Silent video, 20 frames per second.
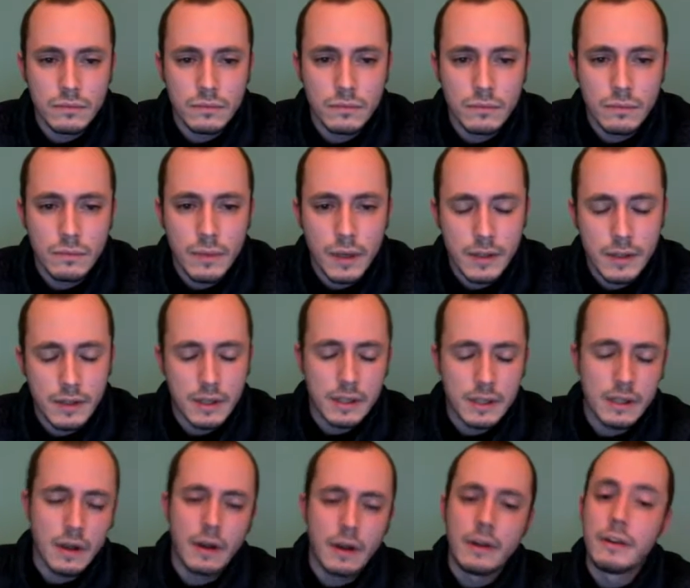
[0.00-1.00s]
Because it is
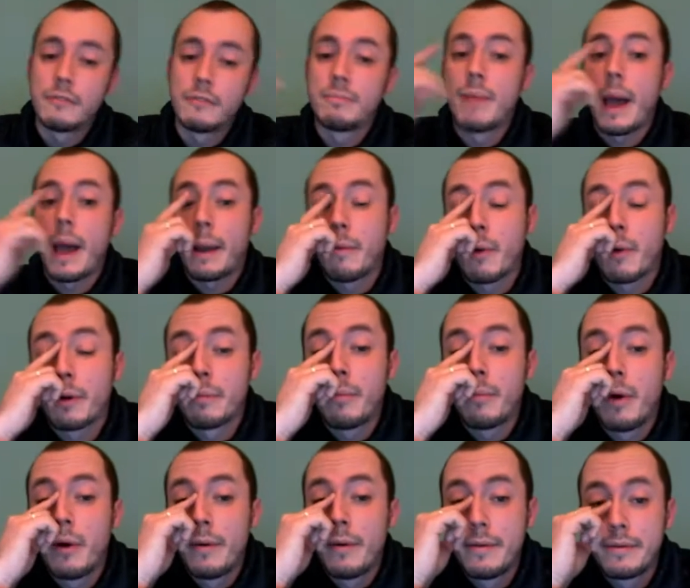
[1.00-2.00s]
kind of backward
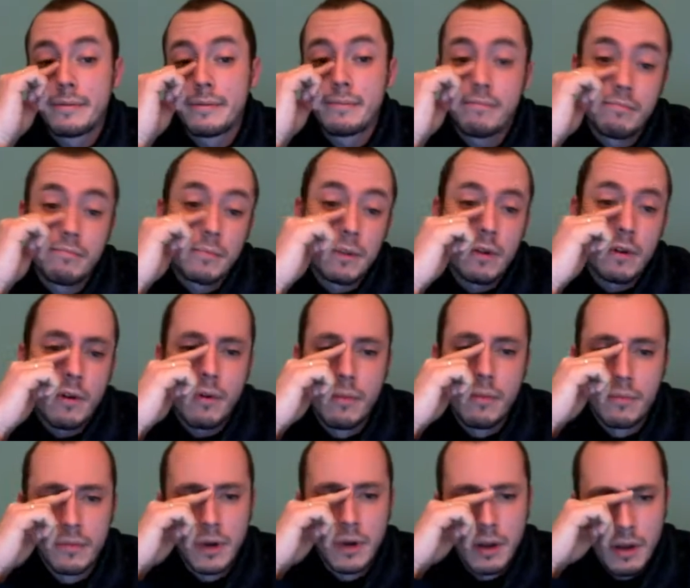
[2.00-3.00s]
pawn, so
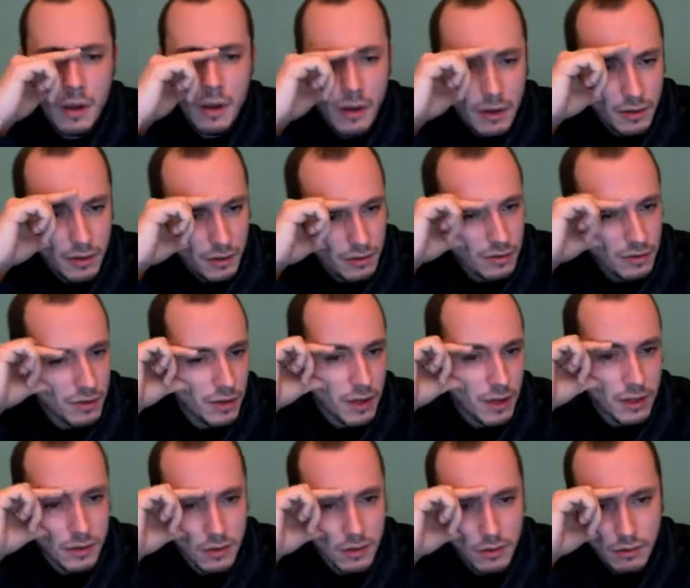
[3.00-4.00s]
it's usually
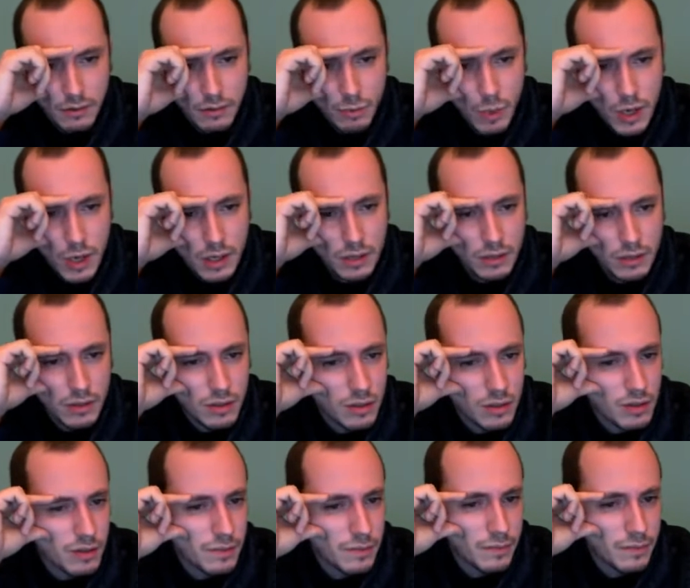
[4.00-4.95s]
considered a weakness.